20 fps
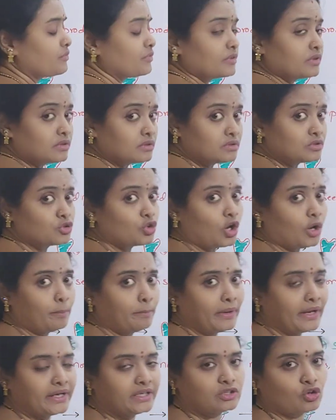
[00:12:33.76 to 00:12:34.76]
drop by
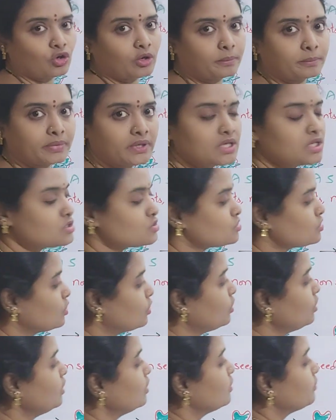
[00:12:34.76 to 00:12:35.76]
drop. So,
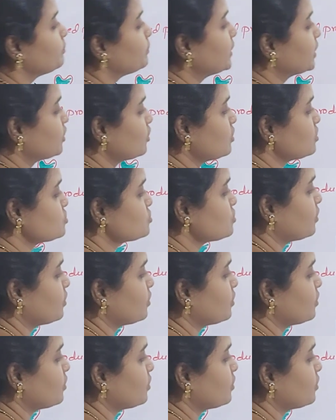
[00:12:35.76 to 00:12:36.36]
because of